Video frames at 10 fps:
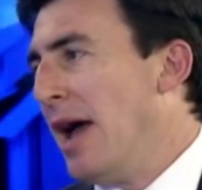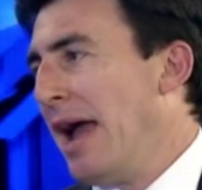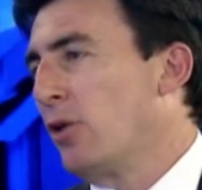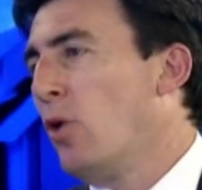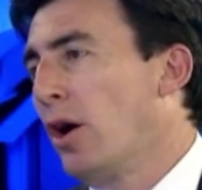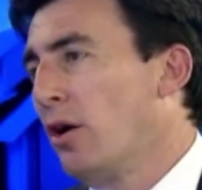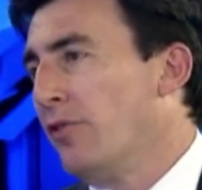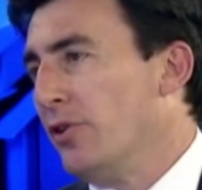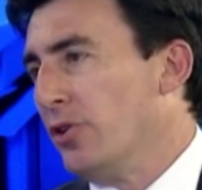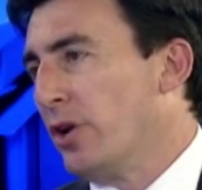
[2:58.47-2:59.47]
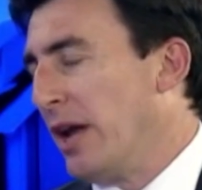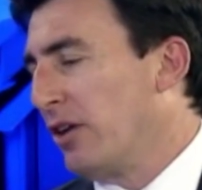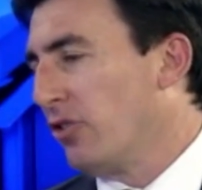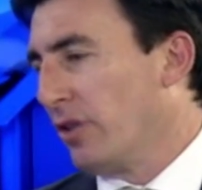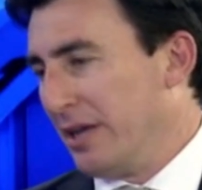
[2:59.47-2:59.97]
And quite often you can
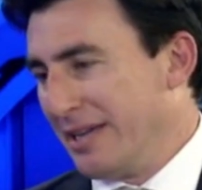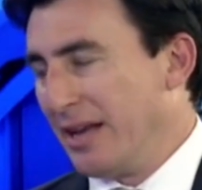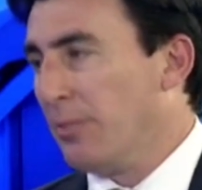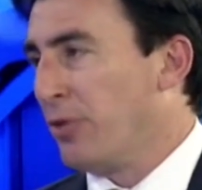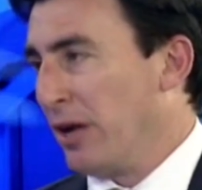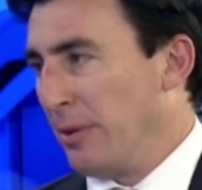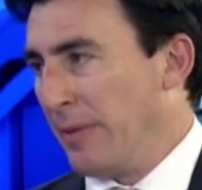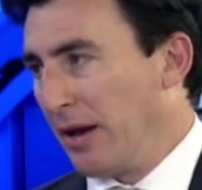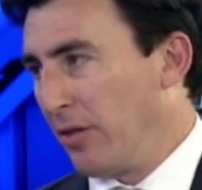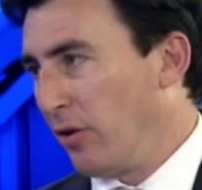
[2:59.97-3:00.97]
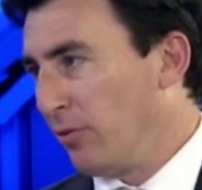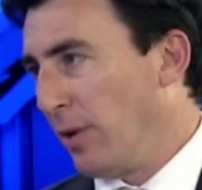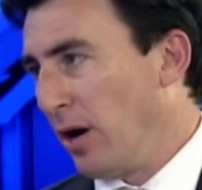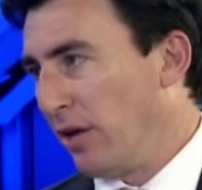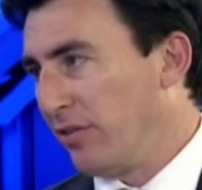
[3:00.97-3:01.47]
actually get a premium out of those
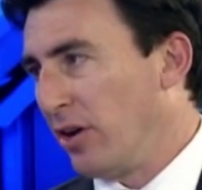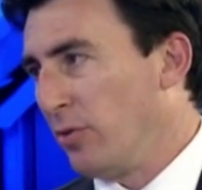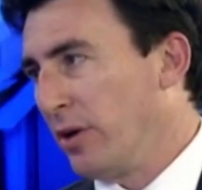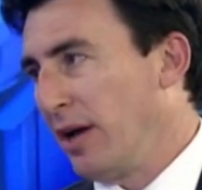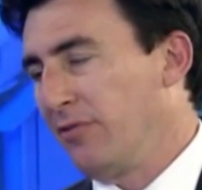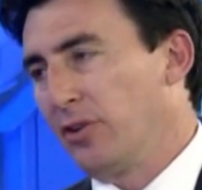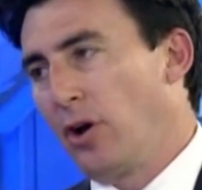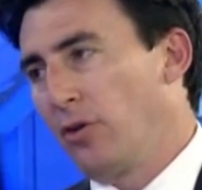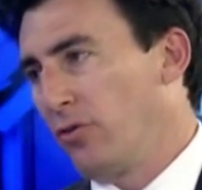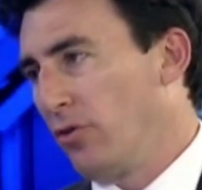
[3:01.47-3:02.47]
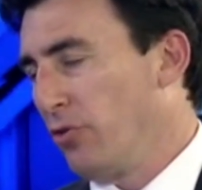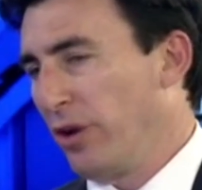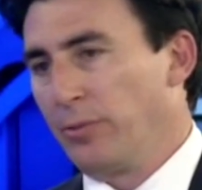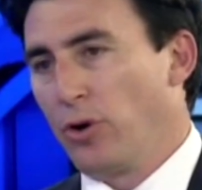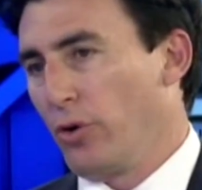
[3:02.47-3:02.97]
buyers. They don't want to have to go through the
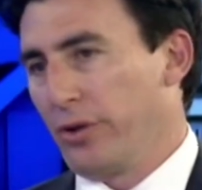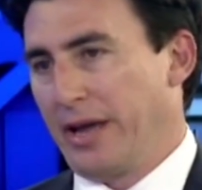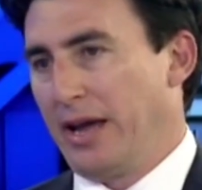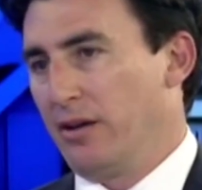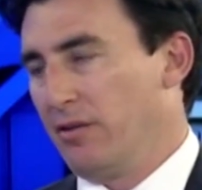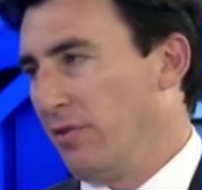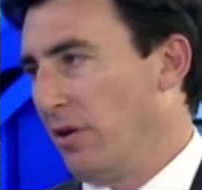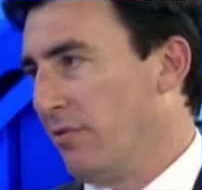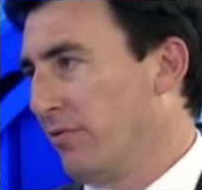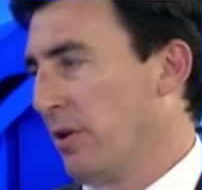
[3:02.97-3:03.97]
rigmarole again of